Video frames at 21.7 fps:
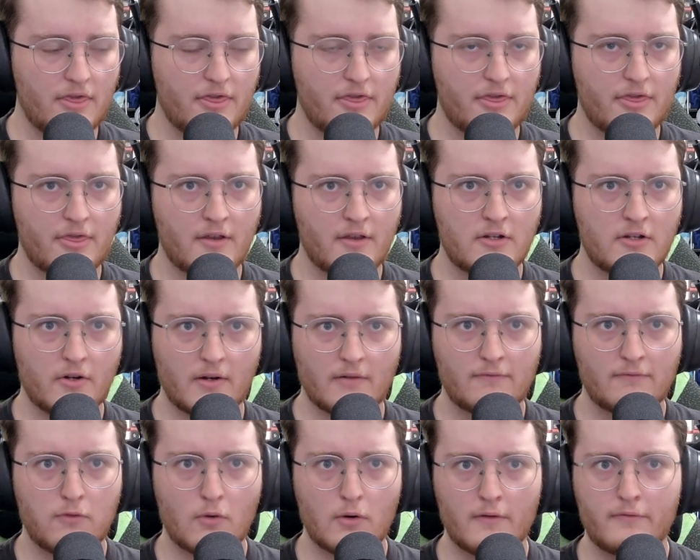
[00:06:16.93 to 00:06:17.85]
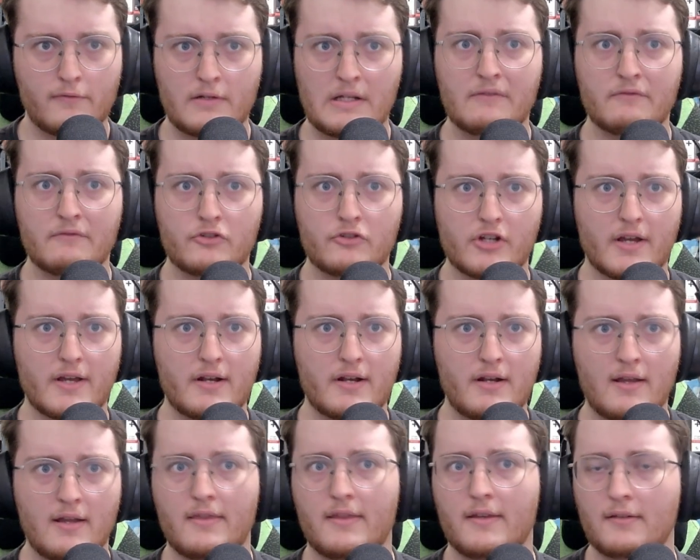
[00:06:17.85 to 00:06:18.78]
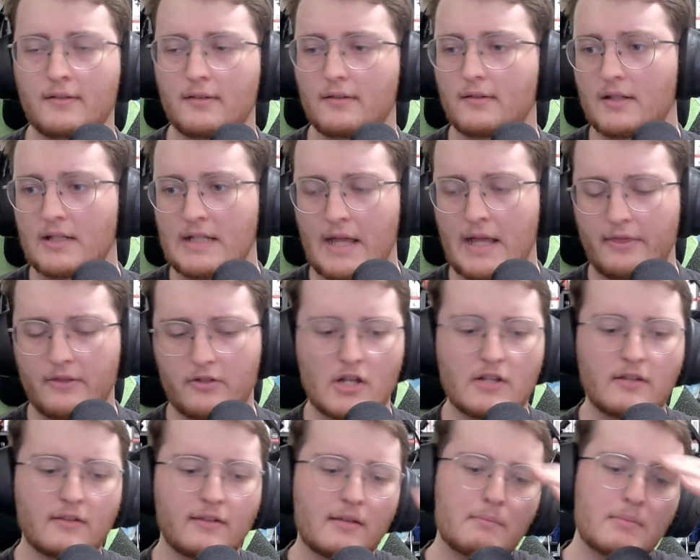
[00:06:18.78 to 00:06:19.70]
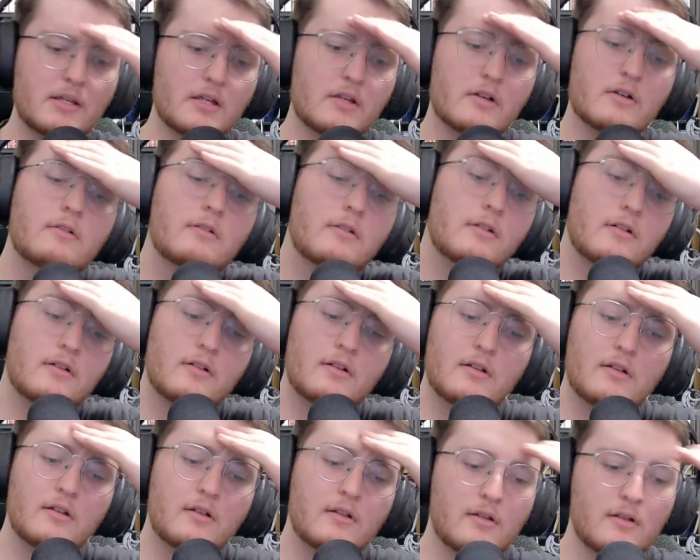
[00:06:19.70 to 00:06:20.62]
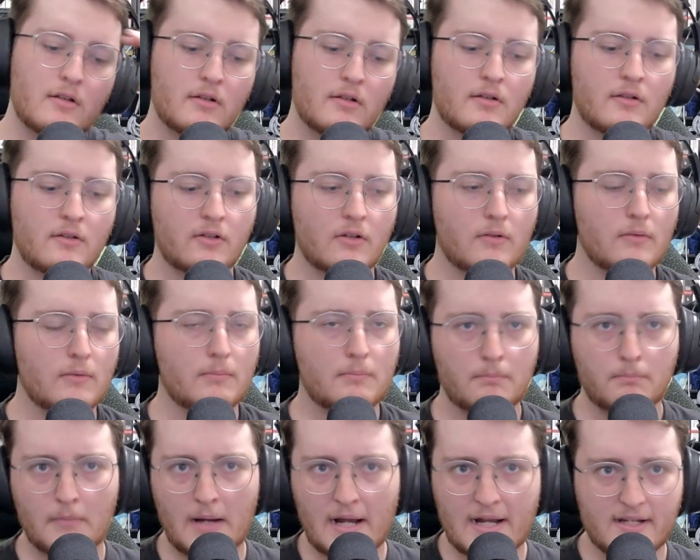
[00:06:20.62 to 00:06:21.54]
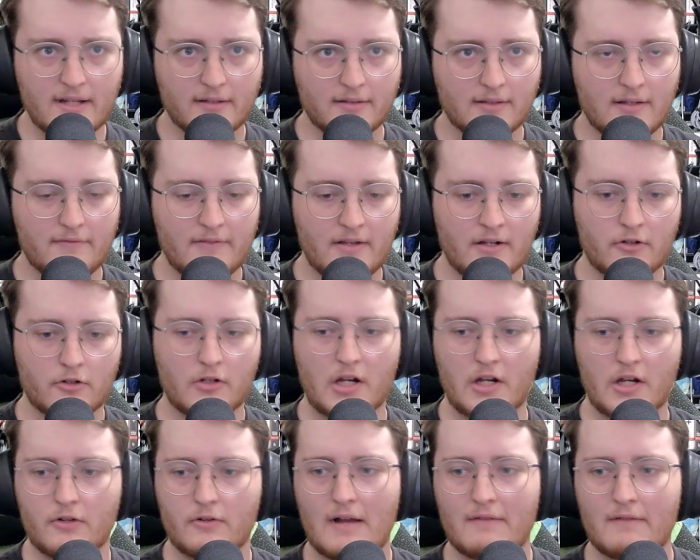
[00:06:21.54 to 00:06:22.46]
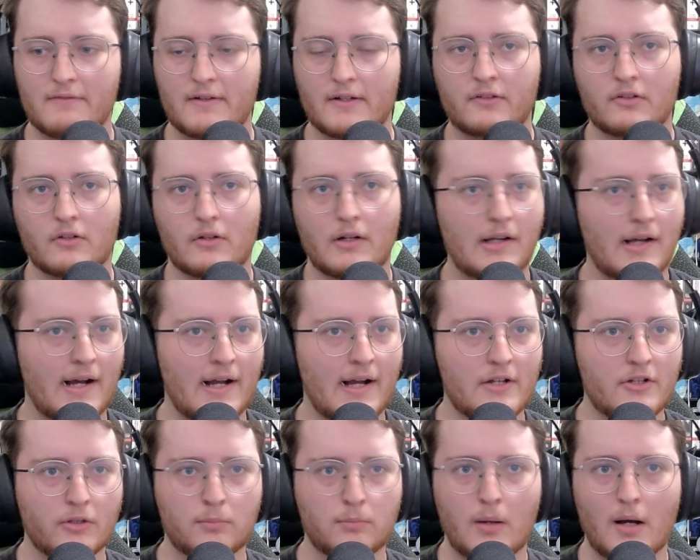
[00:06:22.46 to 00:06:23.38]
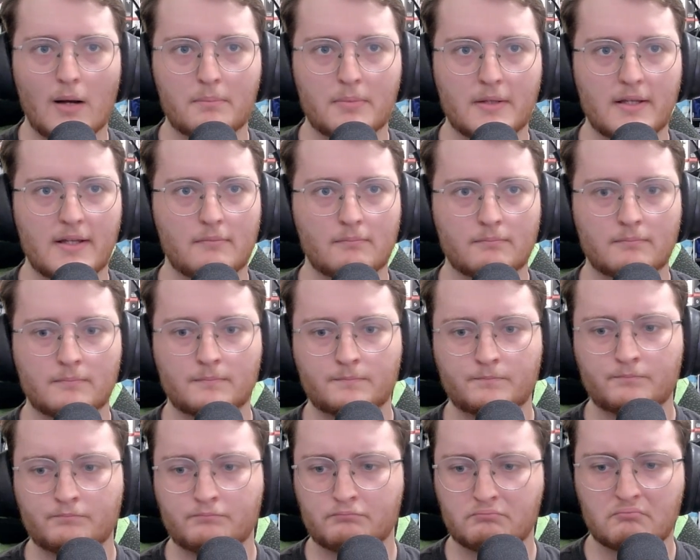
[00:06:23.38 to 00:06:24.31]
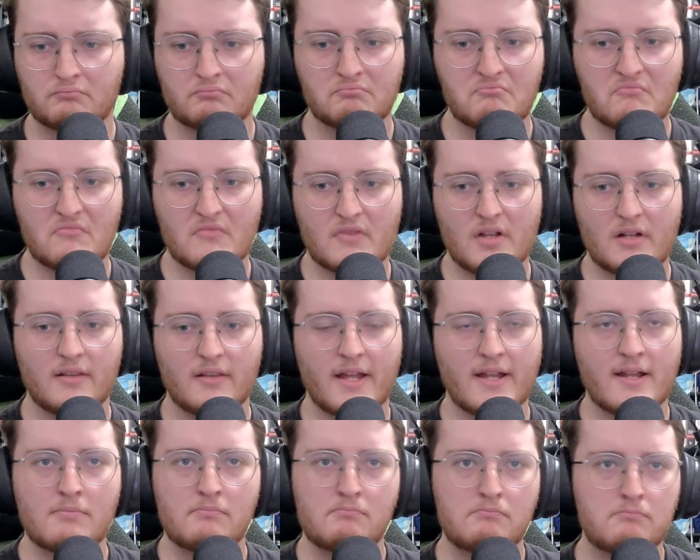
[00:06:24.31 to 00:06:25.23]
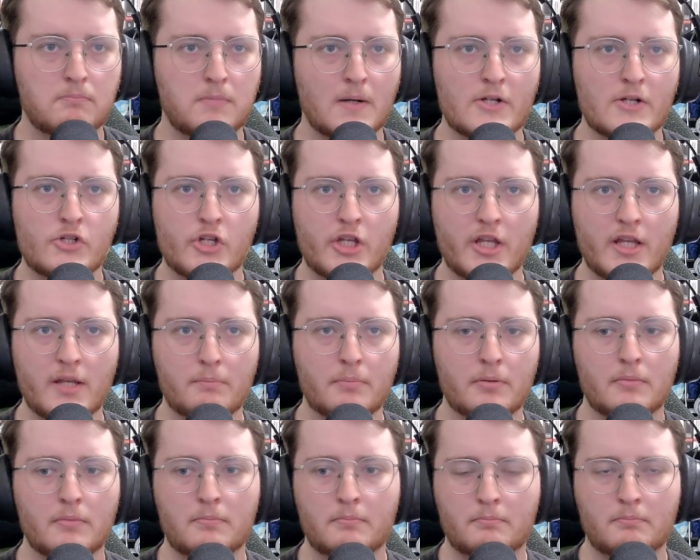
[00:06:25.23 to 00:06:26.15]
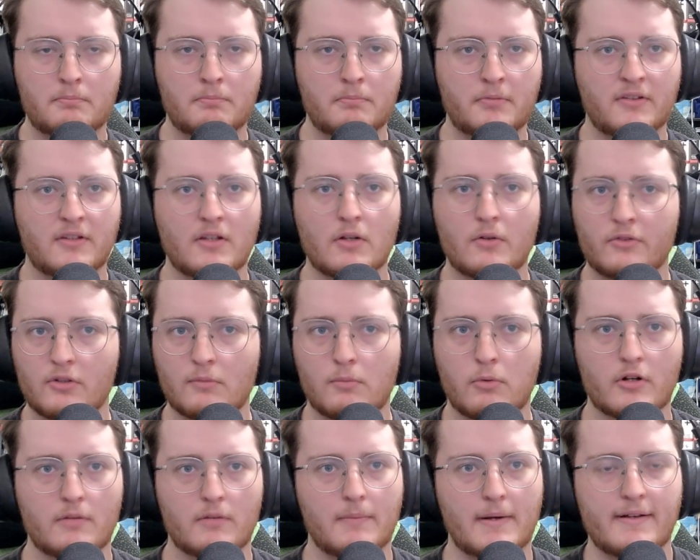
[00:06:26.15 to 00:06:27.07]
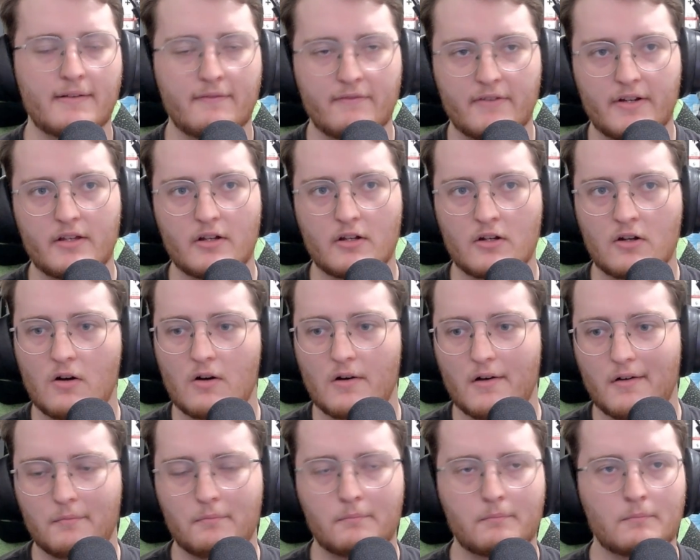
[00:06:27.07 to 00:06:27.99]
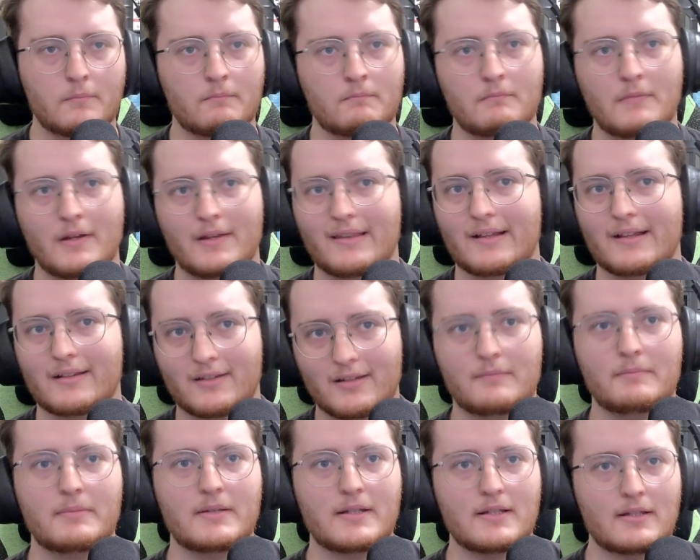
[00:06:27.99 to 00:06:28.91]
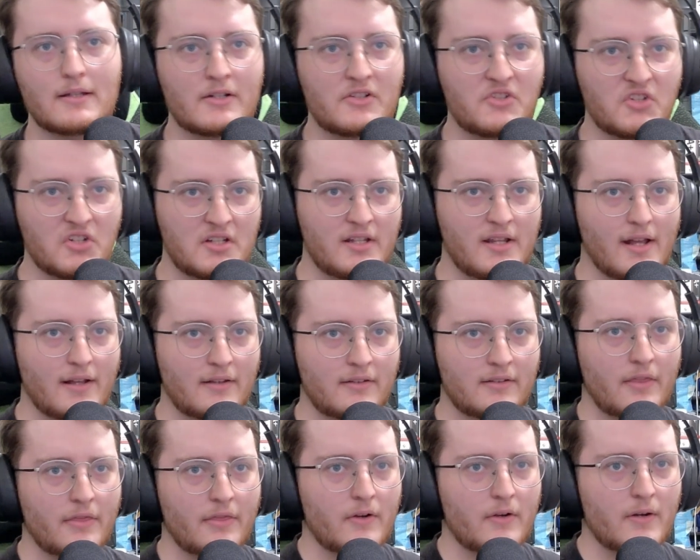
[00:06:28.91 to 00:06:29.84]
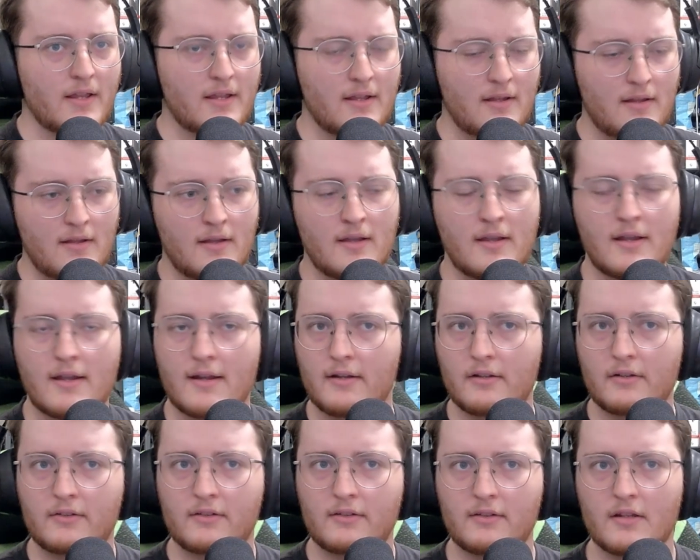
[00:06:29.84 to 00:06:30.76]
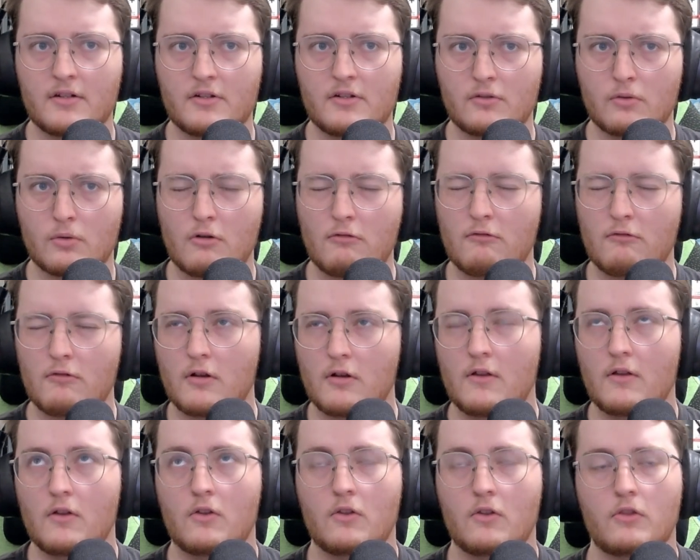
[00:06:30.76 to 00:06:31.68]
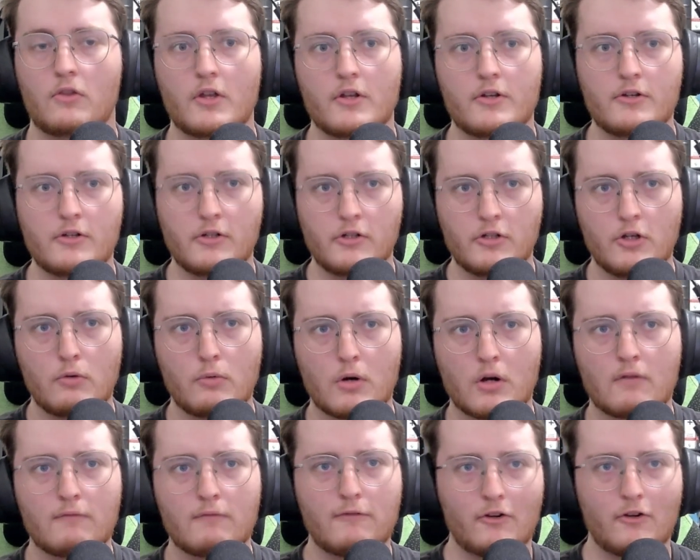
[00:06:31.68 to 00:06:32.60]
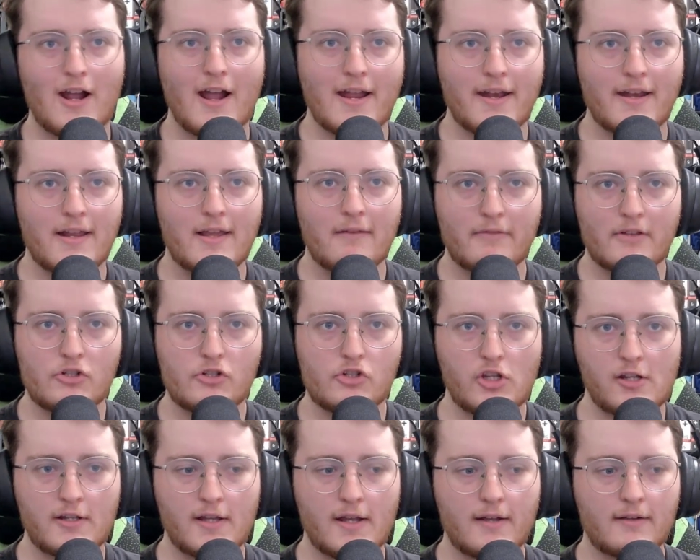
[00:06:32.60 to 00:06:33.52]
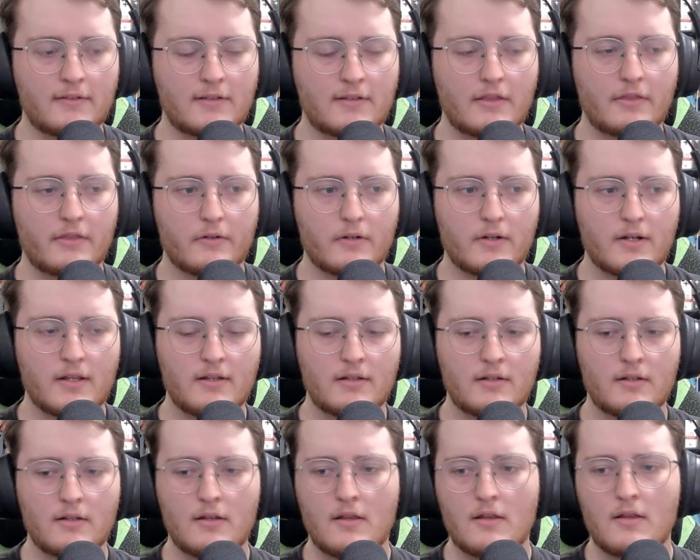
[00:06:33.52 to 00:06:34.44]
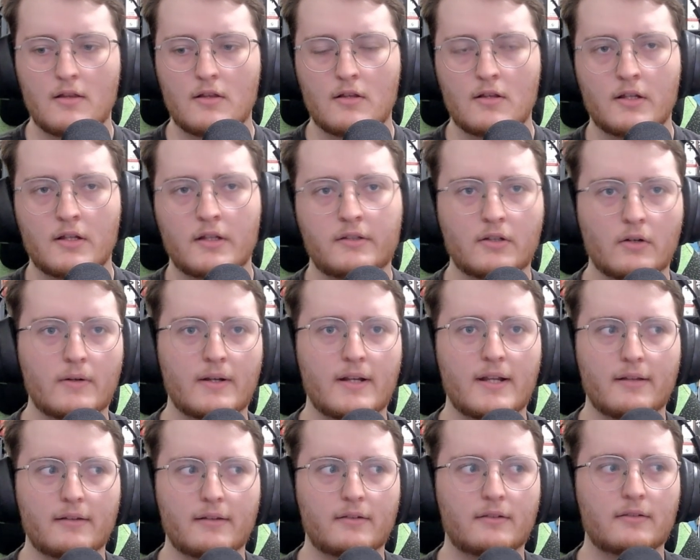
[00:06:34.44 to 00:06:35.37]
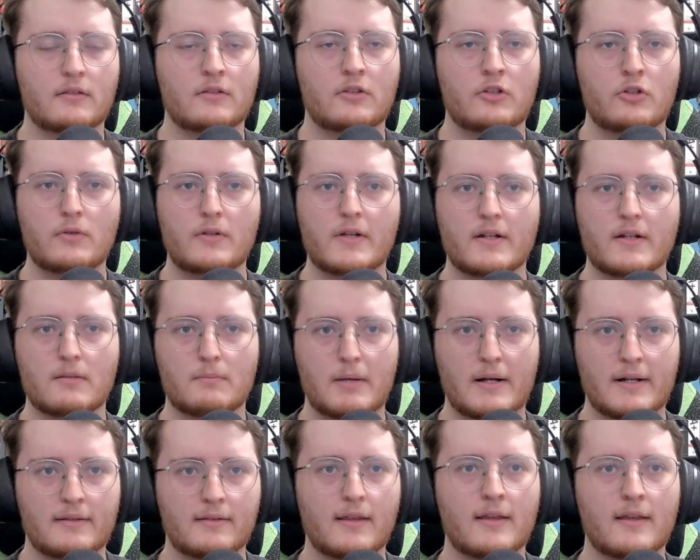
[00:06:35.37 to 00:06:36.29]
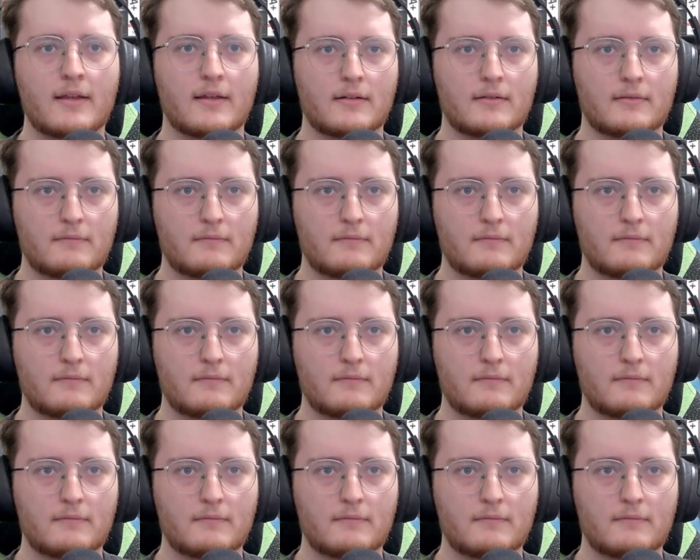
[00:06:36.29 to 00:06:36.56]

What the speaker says: during 14th gen, and this is a 10th gen CPU. So mine doesn't have integrated graphics, so I just popped in like a cheap, still supported by NVIDIA card, and that's going to be a GTX 1030. It is the newer variety of the GTX 1030, so it is 2 gigabytes and